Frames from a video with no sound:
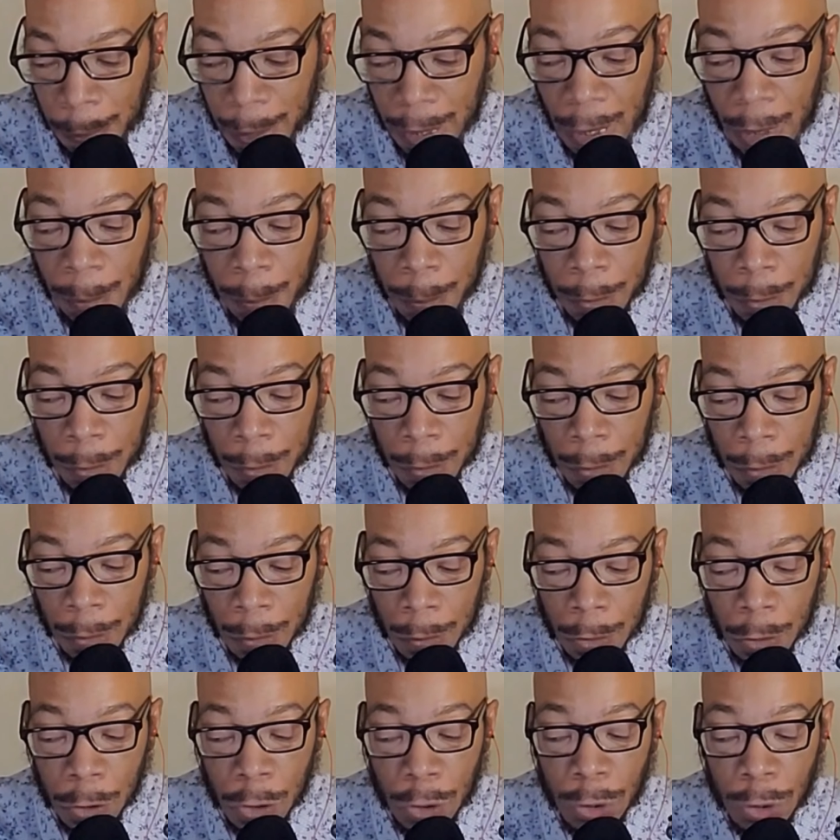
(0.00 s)
People
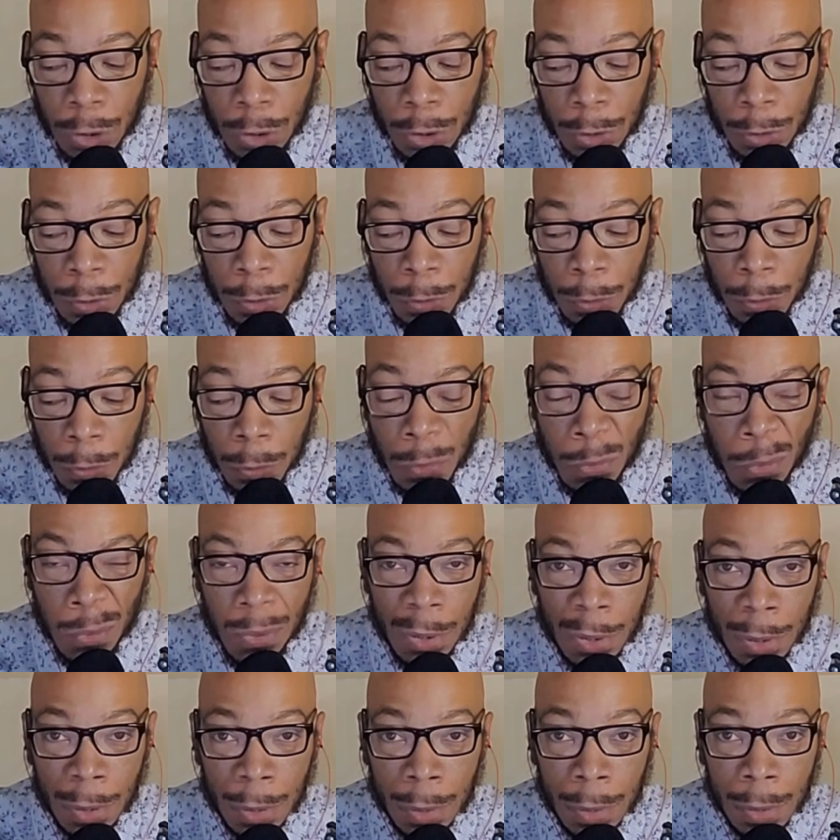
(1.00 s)
choose
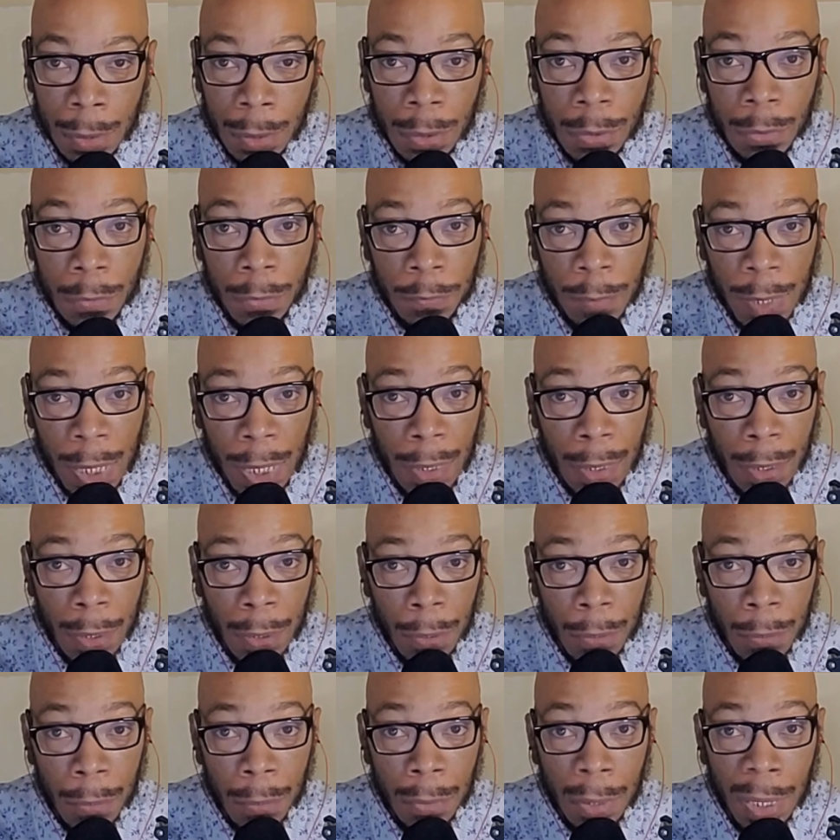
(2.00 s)
to
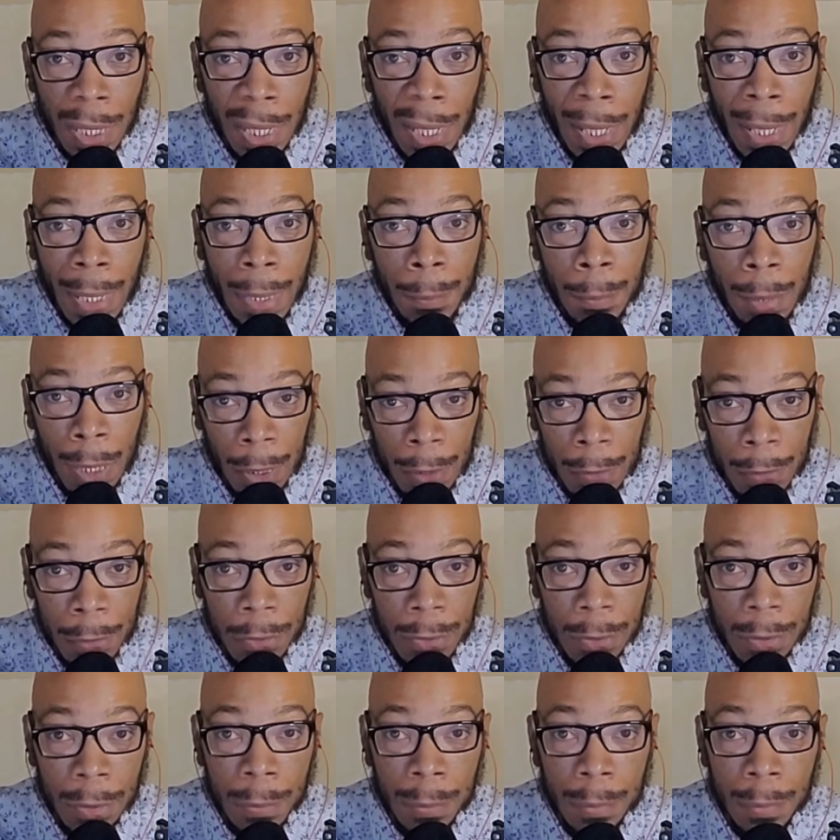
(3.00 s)
follow a boss.
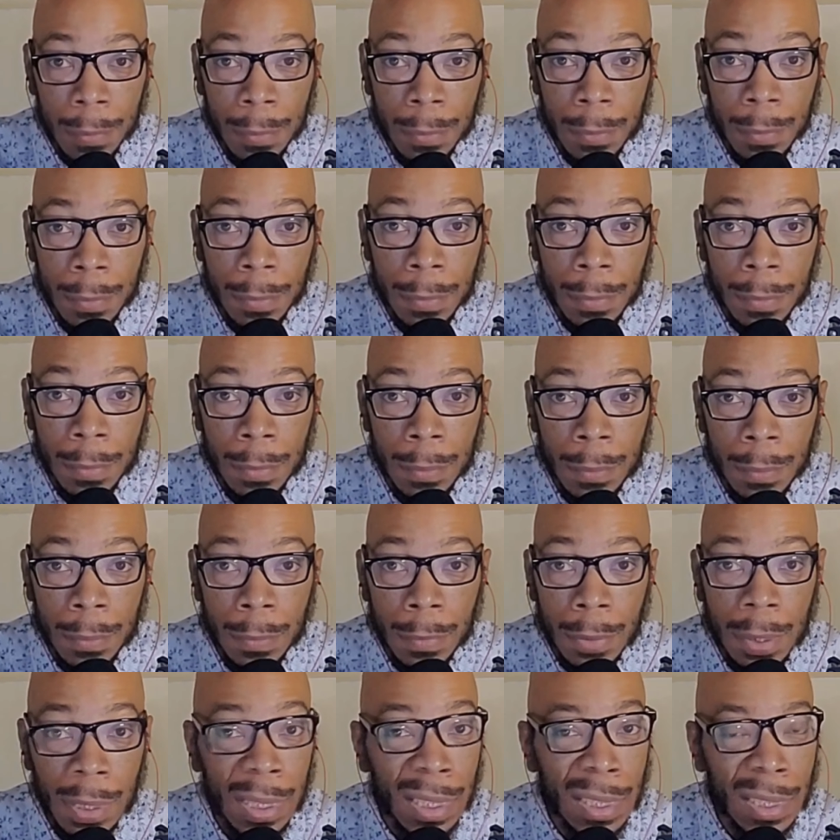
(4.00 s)

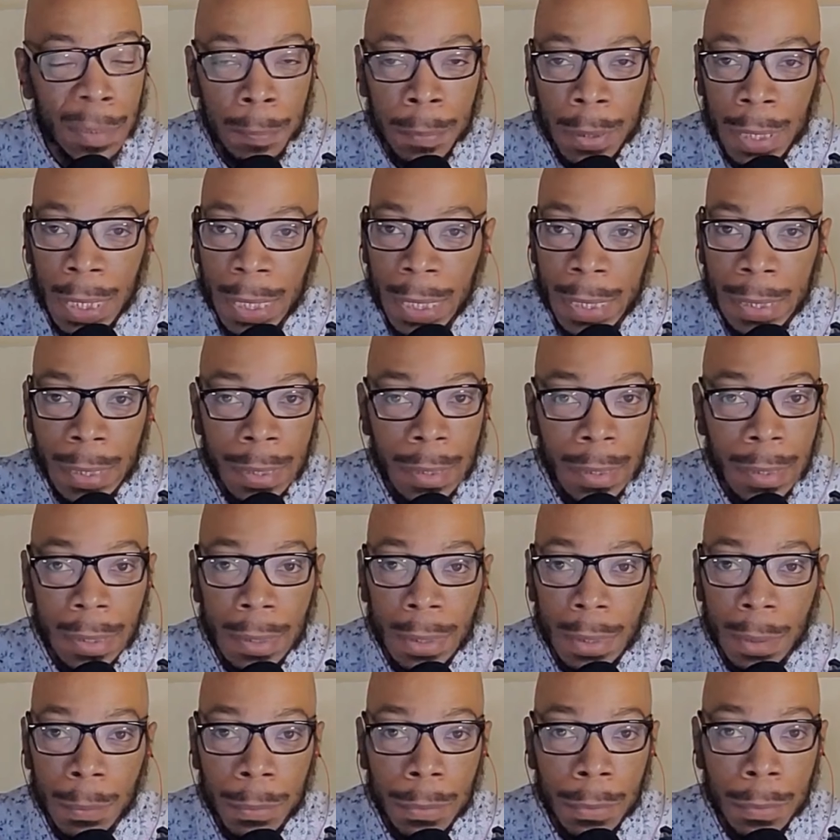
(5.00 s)
It's plain and
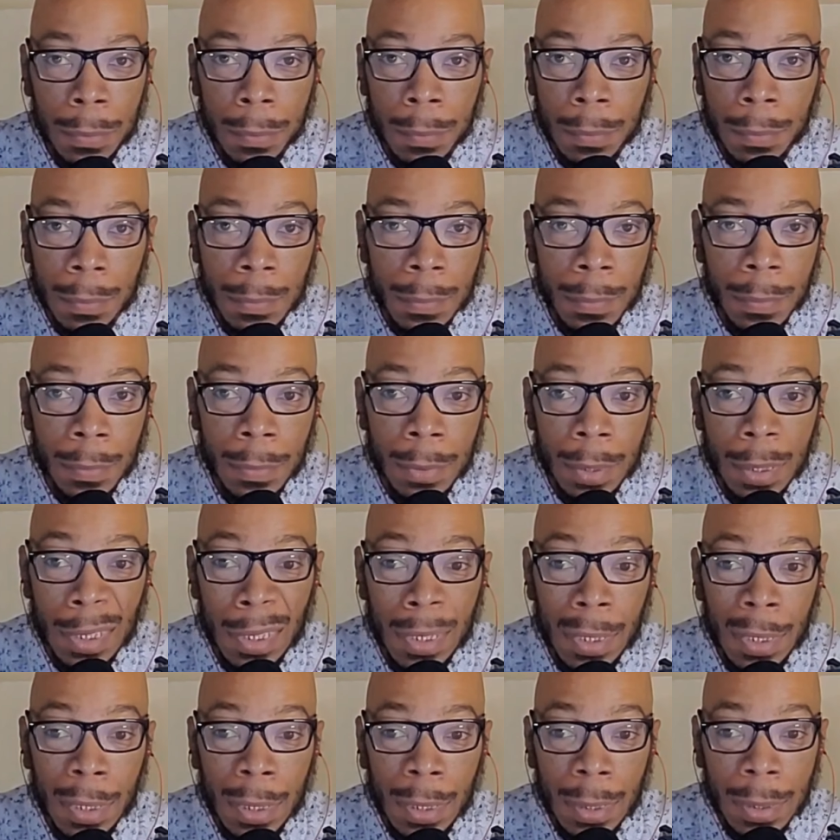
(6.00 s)
simple.
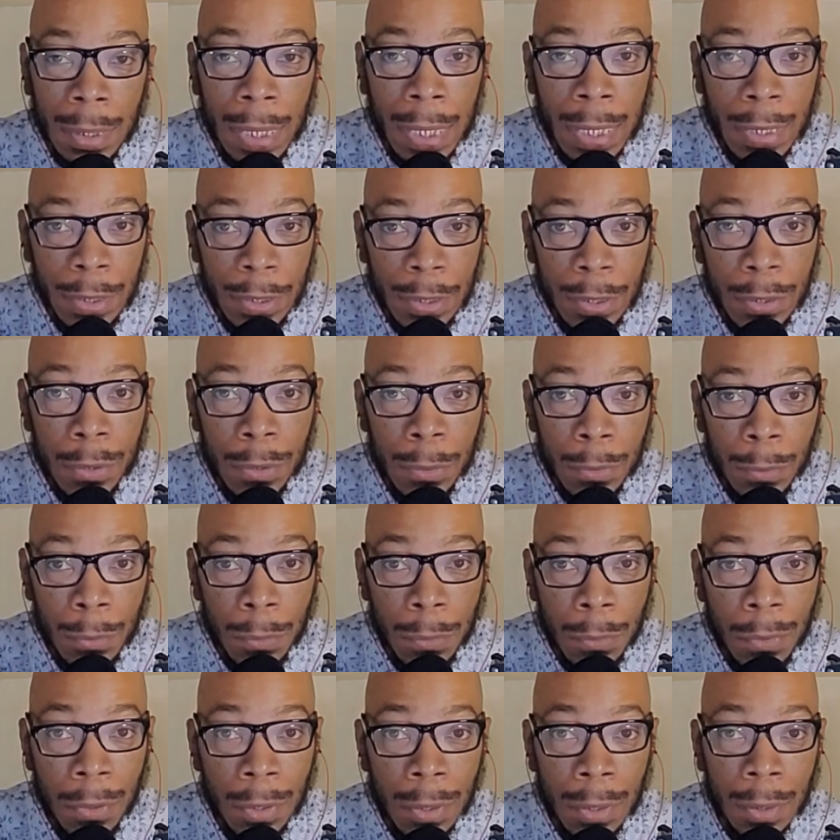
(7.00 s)
They
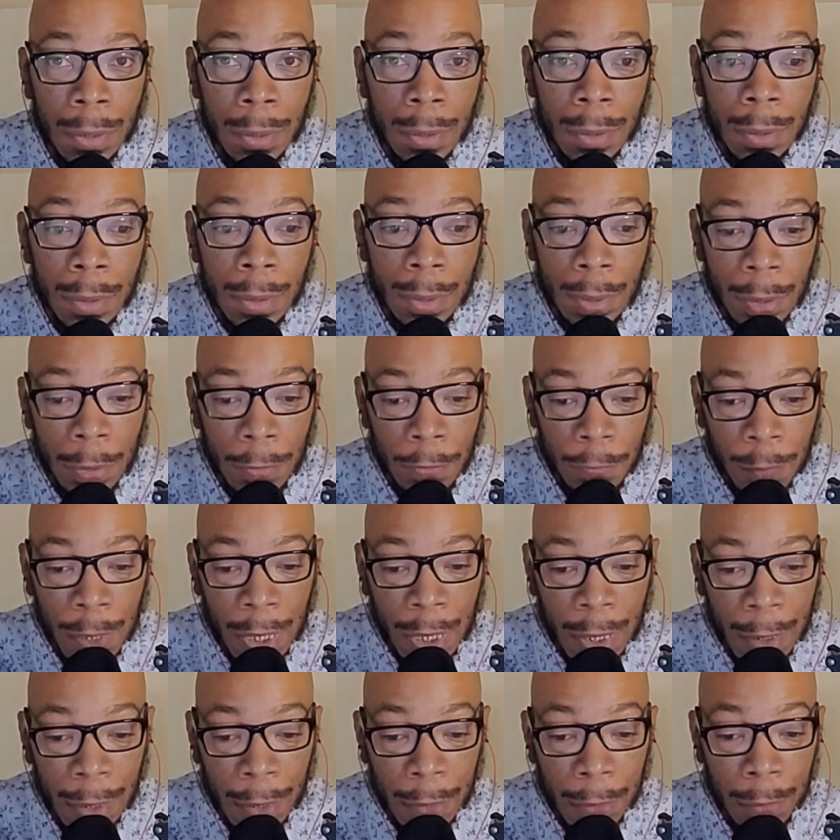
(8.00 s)
choose to
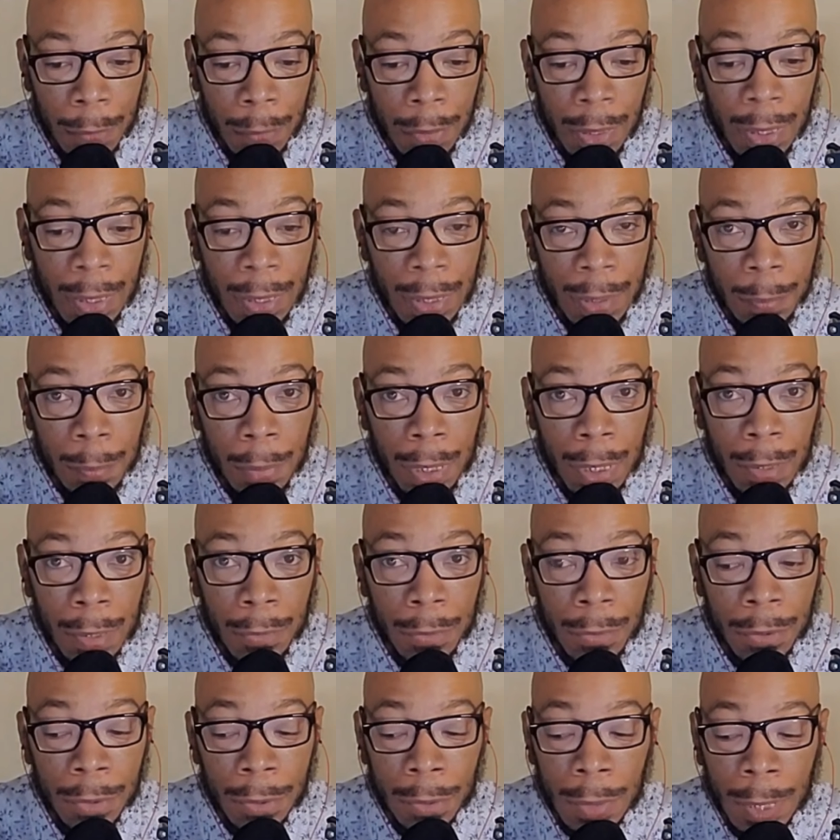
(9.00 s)
follow this
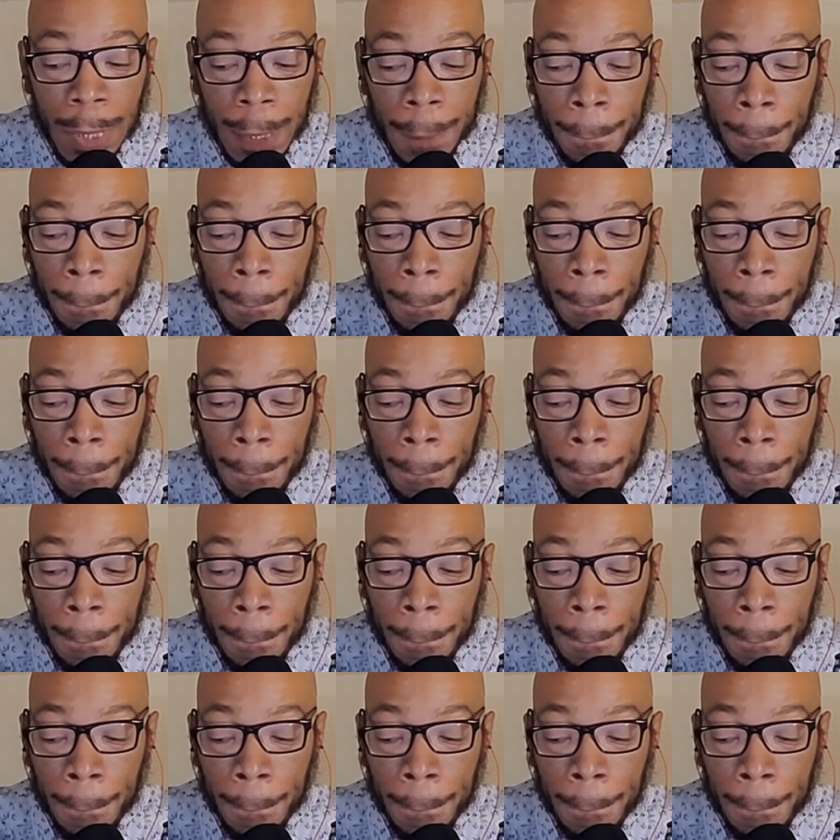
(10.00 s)
boss.